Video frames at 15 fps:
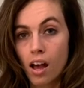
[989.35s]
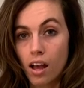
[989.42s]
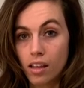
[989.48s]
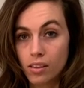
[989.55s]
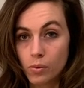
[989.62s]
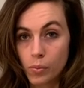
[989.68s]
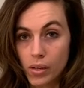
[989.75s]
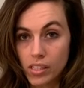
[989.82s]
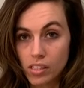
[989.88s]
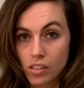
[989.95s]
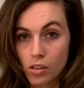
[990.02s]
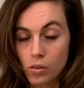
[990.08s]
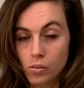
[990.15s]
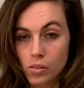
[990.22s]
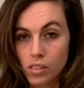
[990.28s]
on the West
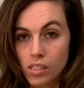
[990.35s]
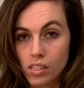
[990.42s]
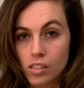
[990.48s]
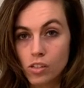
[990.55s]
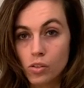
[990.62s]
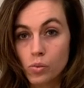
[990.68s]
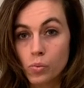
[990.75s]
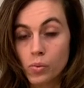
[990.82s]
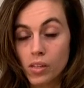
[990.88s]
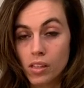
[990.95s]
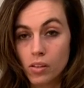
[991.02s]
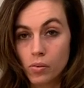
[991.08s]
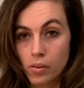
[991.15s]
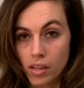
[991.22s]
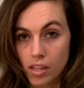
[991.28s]
Coast into
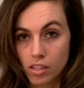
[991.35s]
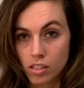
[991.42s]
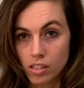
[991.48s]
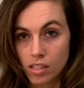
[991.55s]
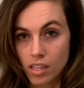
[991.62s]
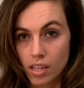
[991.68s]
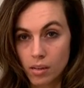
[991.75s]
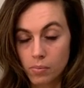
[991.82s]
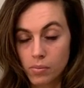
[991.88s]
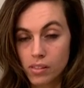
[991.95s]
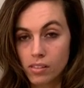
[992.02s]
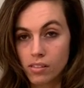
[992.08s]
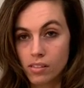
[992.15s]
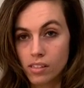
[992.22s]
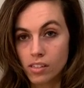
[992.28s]
relocation
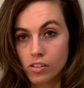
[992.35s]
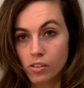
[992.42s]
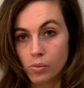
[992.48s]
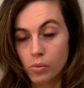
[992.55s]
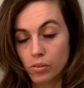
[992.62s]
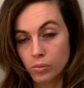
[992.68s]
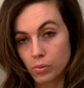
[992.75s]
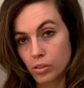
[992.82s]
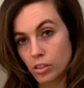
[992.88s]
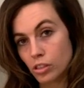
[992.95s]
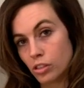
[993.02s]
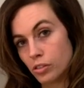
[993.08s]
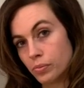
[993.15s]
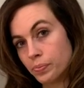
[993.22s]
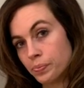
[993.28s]
camps during World War
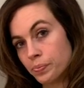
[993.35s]
II.